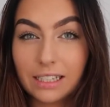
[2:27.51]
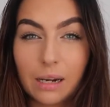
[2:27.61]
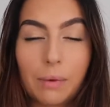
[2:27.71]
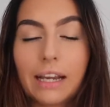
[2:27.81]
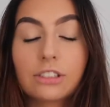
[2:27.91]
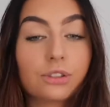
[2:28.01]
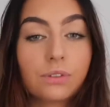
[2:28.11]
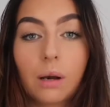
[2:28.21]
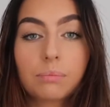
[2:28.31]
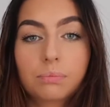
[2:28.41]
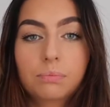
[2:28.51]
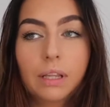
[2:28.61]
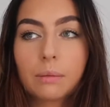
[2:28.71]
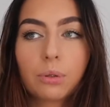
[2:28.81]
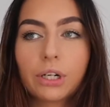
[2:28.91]
I do not
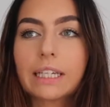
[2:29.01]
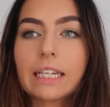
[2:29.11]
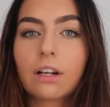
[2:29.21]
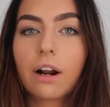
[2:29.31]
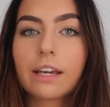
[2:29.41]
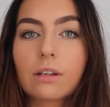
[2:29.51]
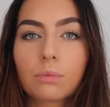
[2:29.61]
like put heat on it.